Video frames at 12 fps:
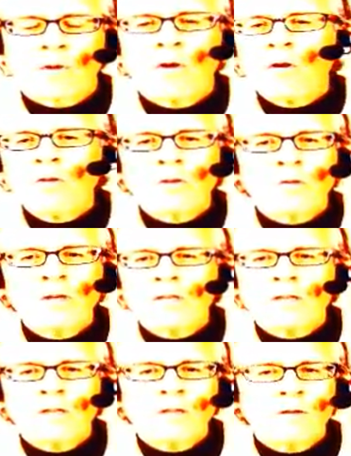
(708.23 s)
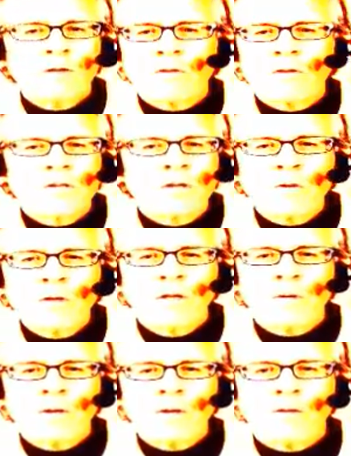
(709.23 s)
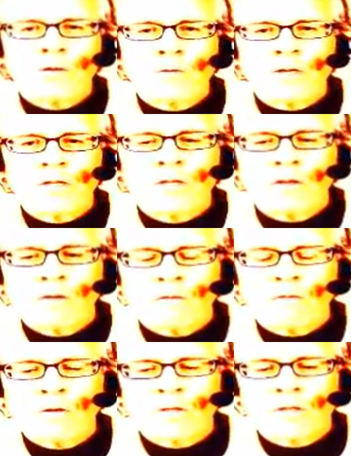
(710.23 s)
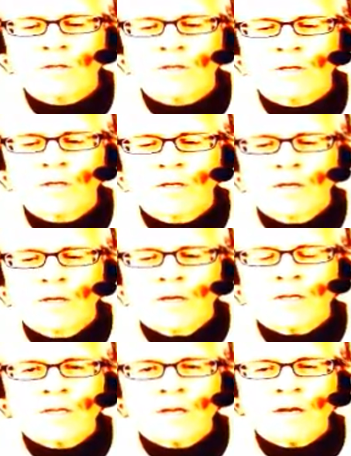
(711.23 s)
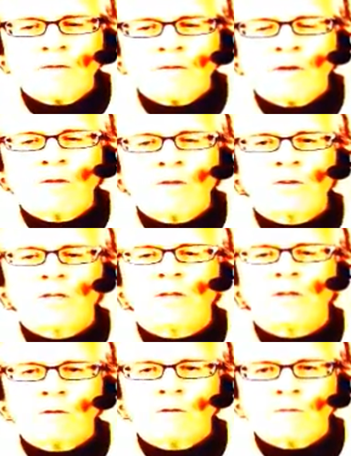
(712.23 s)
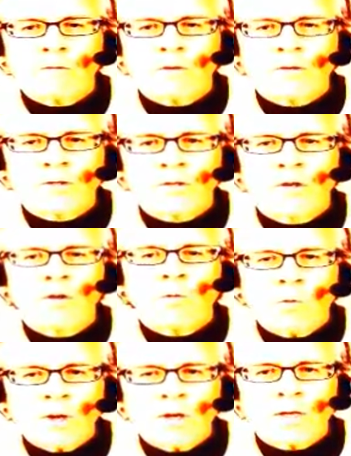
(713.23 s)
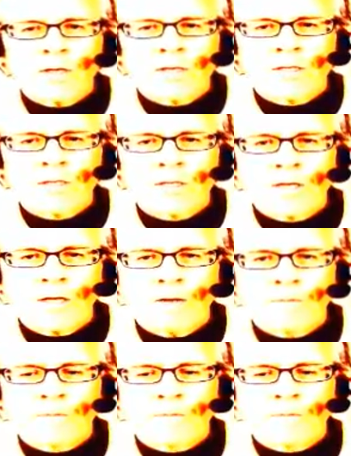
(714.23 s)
All the trees in the universe don't need to be all the trees in the universe. Instead of all the trees in the universe, oneness is seen.